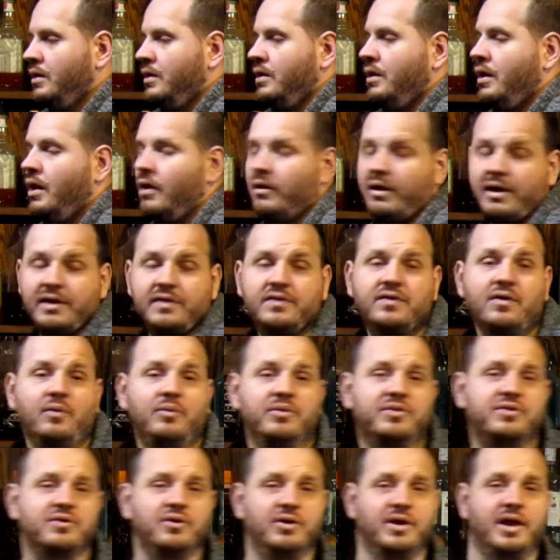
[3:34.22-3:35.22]
Alright, so
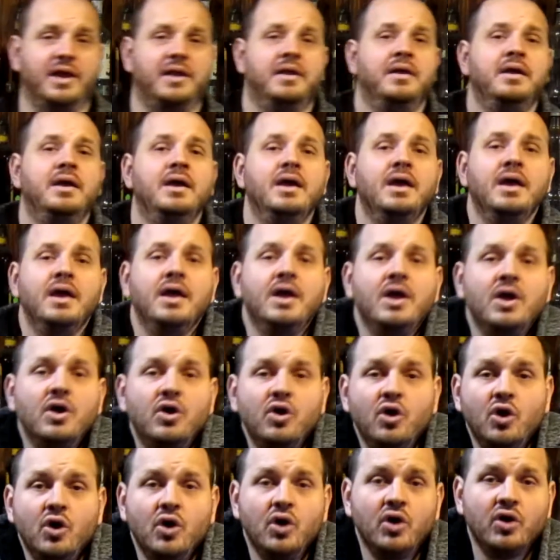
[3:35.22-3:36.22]
what's going on?
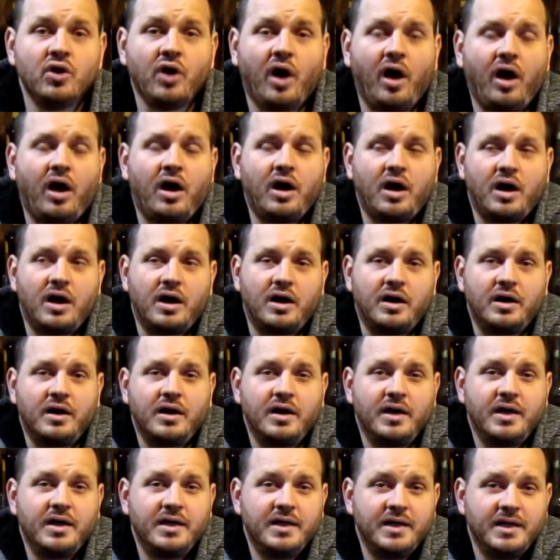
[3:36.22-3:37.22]
Our
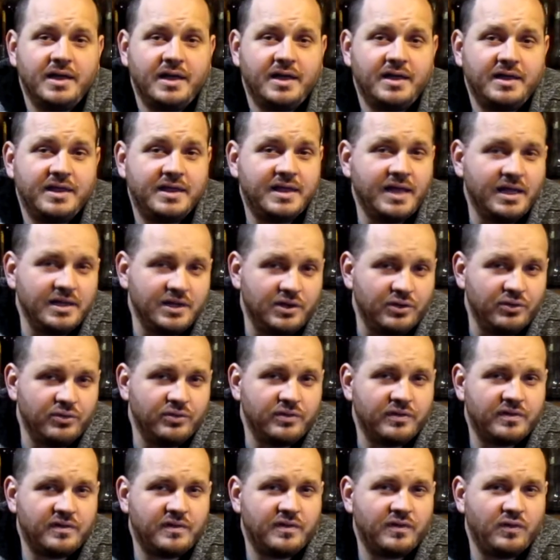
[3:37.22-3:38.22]

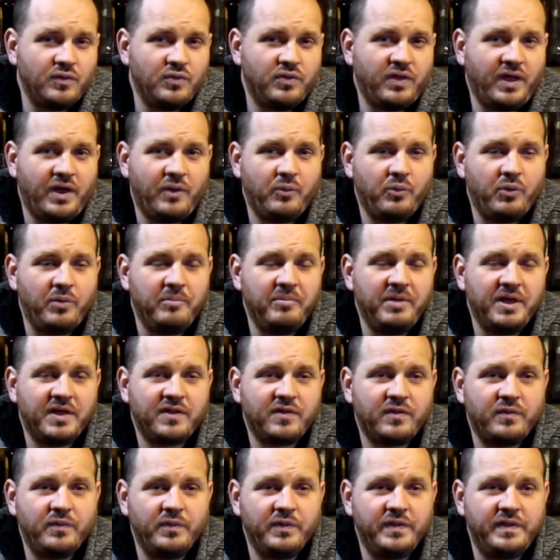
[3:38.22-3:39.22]
yellows that were
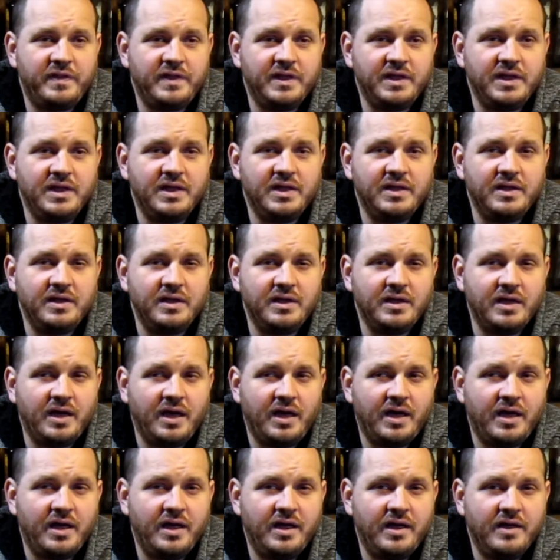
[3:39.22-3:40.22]
mixed with the
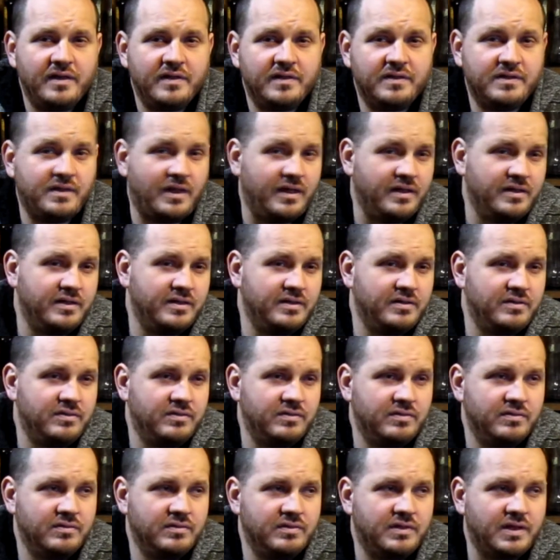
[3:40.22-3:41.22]

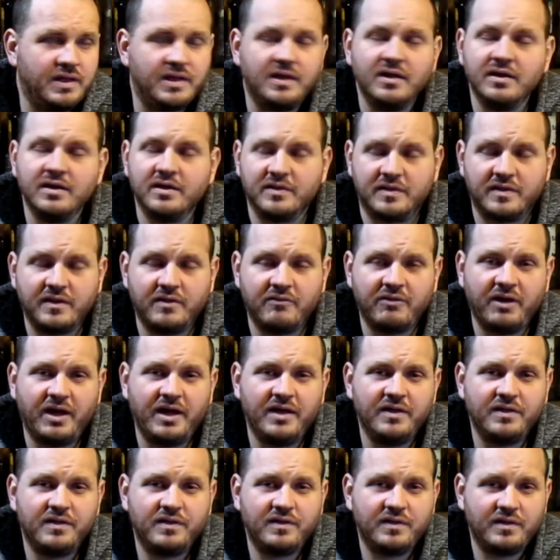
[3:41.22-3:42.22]
Tequila
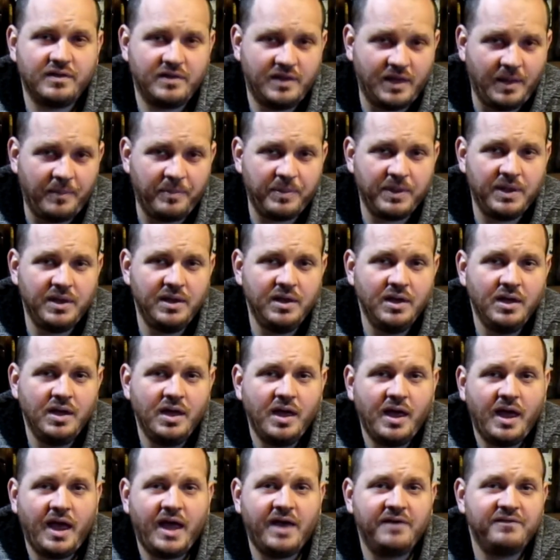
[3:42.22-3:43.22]
Sunrise guppy
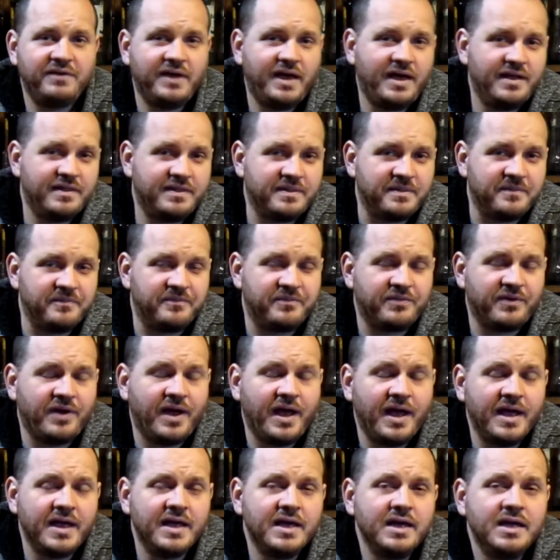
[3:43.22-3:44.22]
have had some
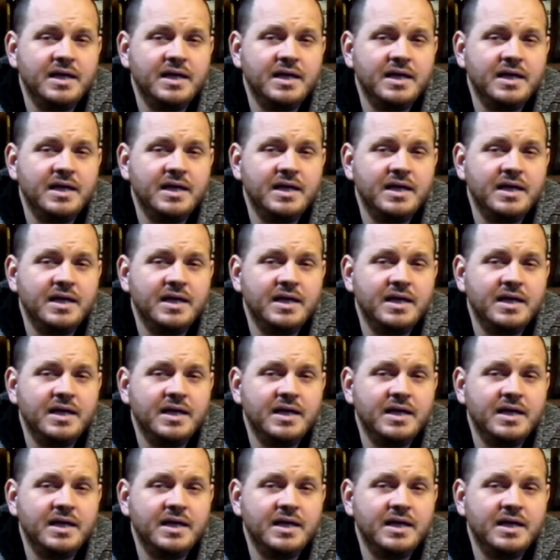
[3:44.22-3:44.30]
fry.